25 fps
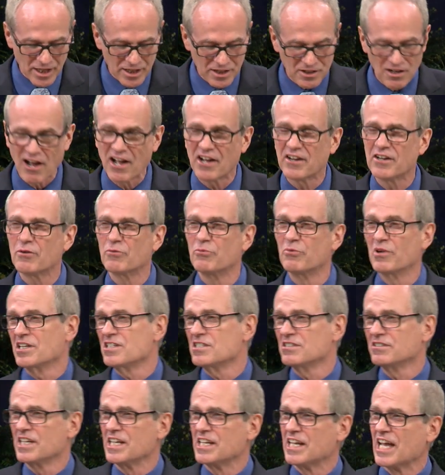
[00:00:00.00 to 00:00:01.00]
God
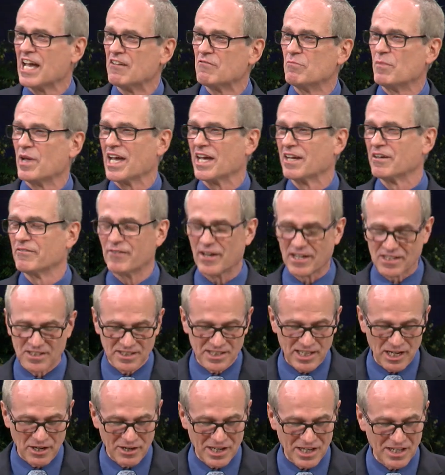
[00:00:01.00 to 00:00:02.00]
originally gave man a
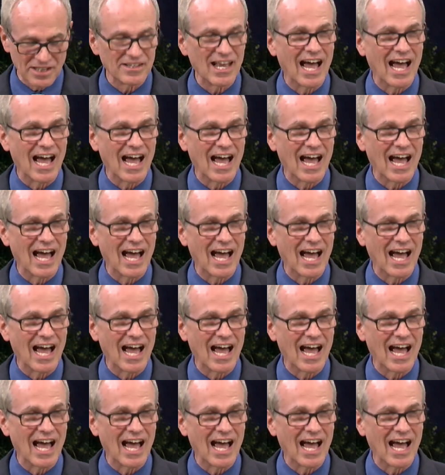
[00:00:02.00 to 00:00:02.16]
vegetarian